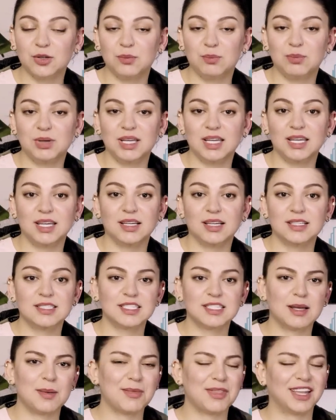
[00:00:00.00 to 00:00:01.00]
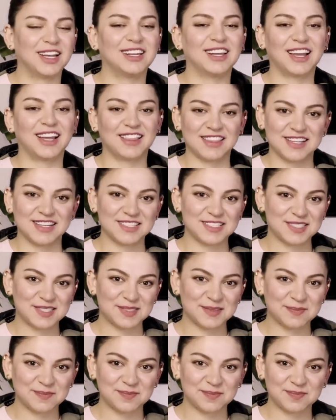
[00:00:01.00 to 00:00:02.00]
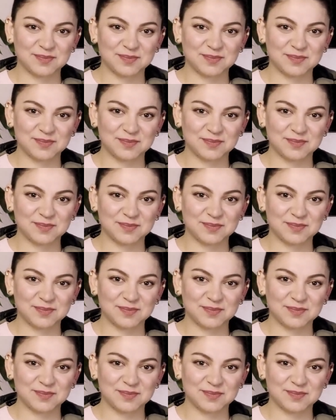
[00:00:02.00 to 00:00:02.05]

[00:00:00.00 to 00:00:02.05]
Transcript: could be something like this.